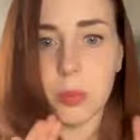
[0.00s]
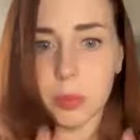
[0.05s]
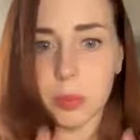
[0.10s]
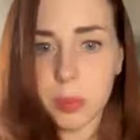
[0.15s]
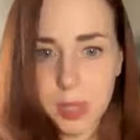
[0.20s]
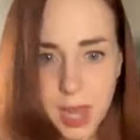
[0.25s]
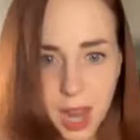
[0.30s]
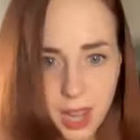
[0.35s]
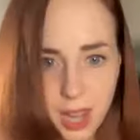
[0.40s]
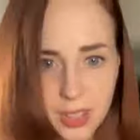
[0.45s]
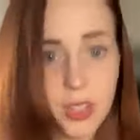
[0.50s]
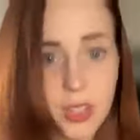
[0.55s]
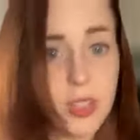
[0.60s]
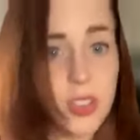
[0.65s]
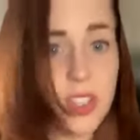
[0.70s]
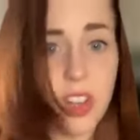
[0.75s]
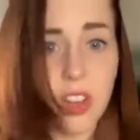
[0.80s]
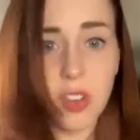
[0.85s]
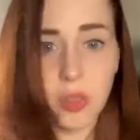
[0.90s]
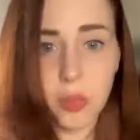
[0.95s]
Be kind to
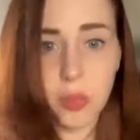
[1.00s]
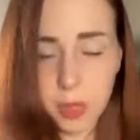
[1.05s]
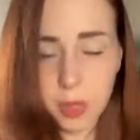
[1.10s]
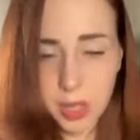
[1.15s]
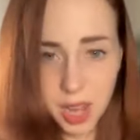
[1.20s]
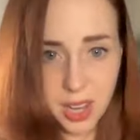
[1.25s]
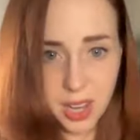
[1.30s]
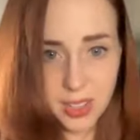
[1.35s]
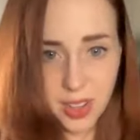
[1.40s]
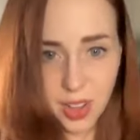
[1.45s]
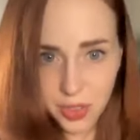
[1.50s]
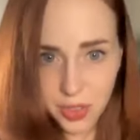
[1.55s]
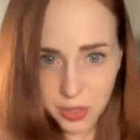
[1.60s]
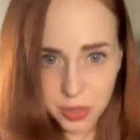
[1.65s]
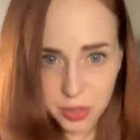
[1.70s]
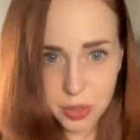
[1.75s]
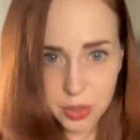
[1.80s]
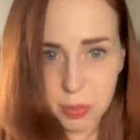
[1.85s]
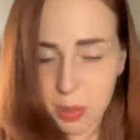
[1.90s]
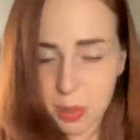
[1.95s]
yourself, be kind to
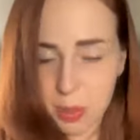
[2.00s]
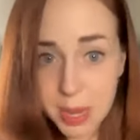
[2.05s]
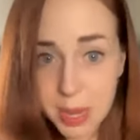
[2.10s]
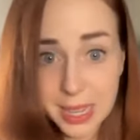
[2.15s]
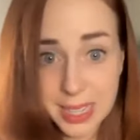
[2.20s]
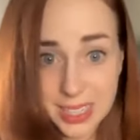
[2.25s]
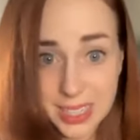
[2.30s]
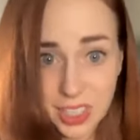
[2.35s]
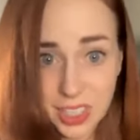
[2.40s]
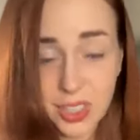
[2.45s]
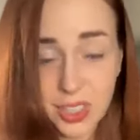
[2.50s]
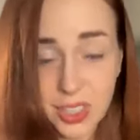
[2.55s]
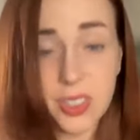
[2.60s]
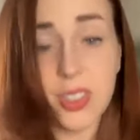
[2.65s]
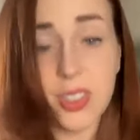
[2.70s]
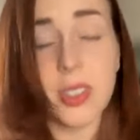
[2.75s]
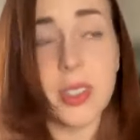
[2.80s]
others, be patient.